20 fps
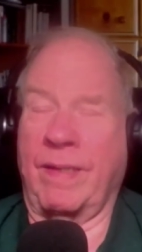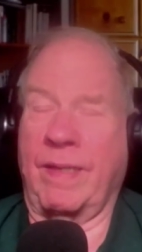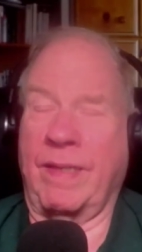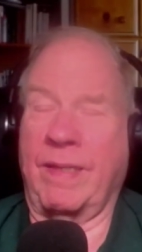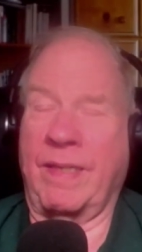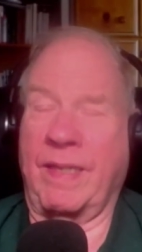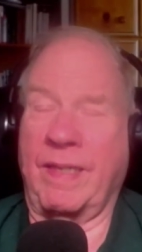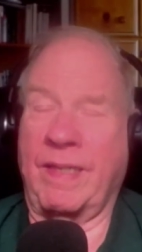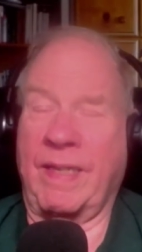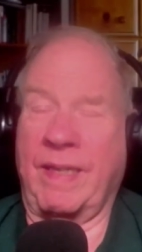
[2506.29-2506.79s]

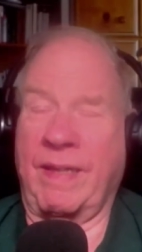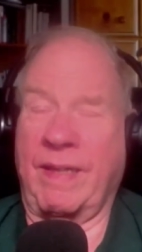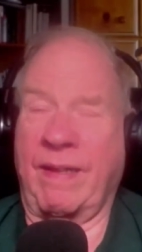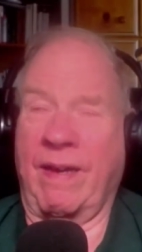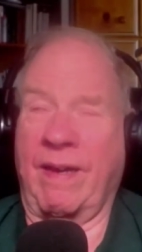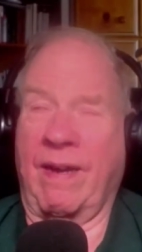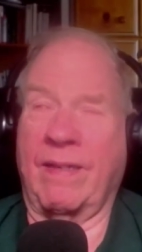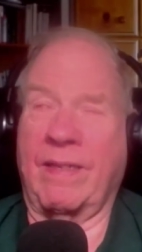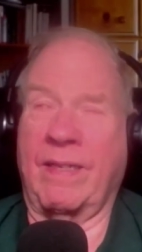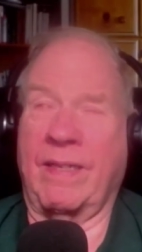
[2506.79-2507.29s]
as they say, the
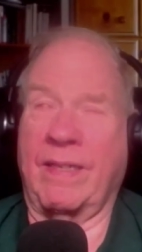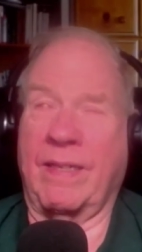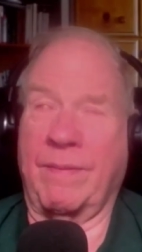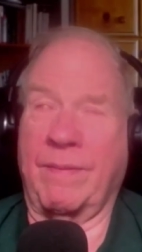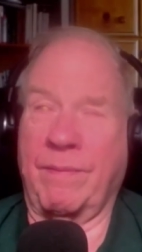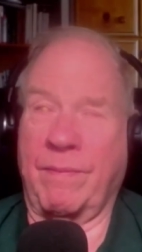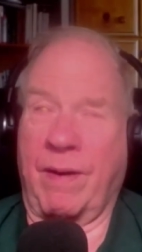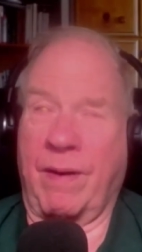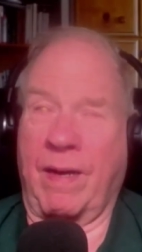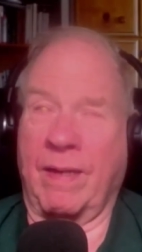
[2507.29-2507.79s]

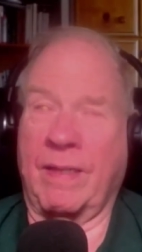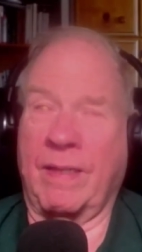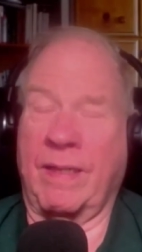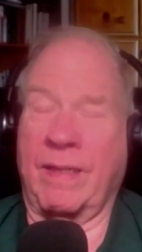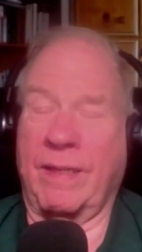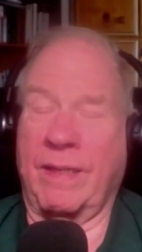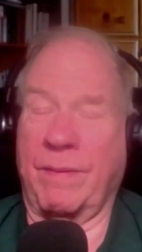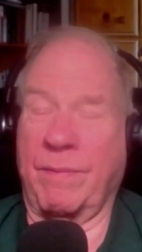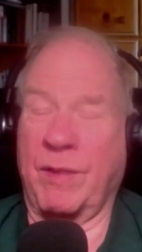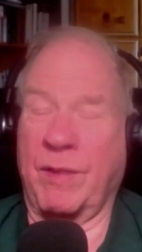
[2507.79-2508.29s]
autism
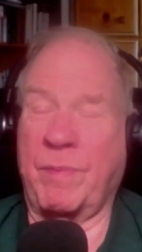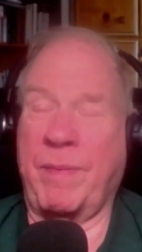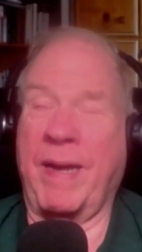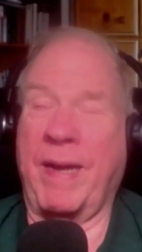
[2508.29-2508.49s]
autism